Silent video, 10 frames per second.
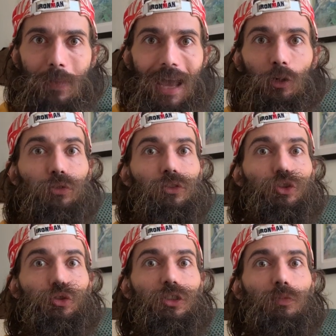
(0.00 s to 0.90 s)
Mangoes
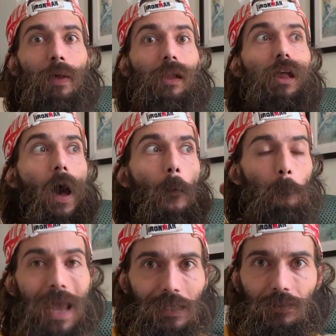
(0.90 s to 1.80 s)
should smell
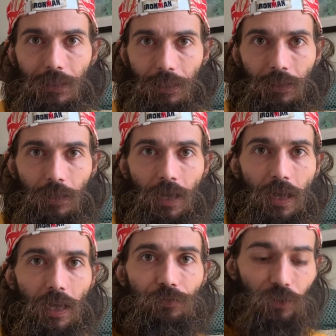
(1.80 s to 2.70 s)
amazing.
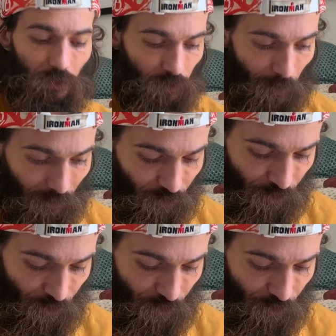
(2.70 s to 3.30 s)
If it smells